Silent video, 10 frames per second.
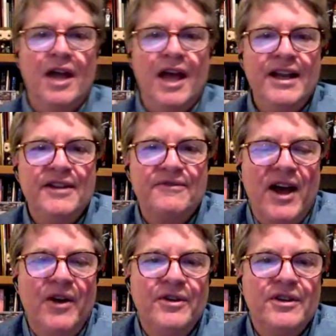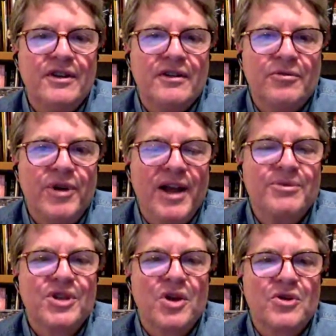and he found Bram
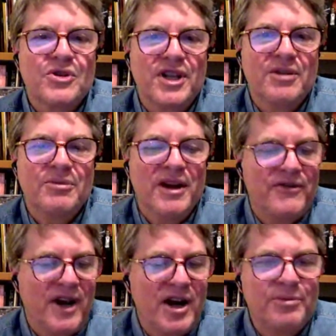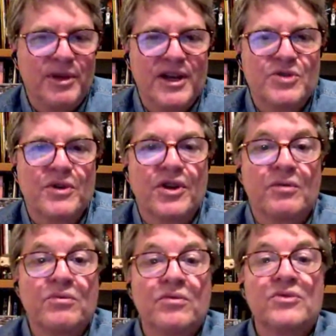Stoker sitting by a fireplace with a
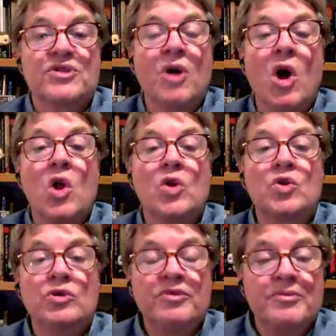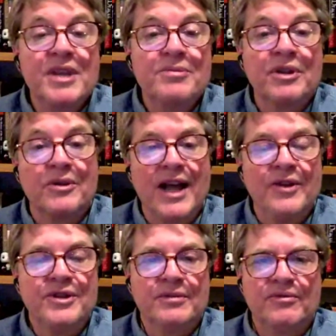small group
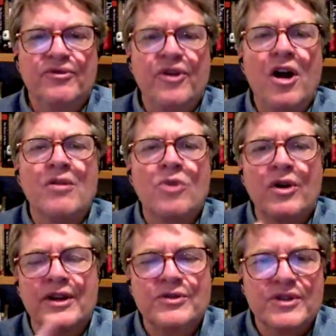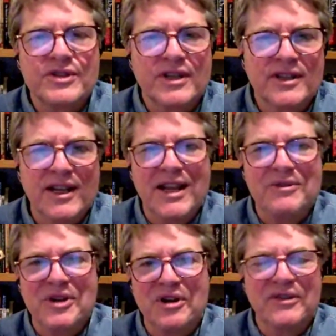around. Far more interesting than
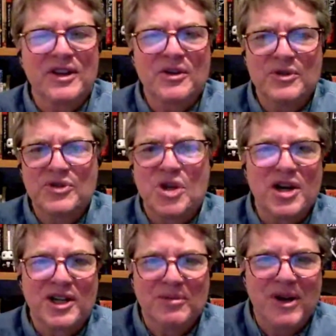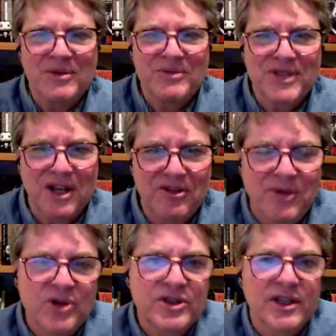Henry Irving, who was talking about it was
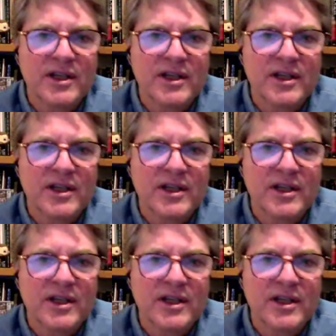most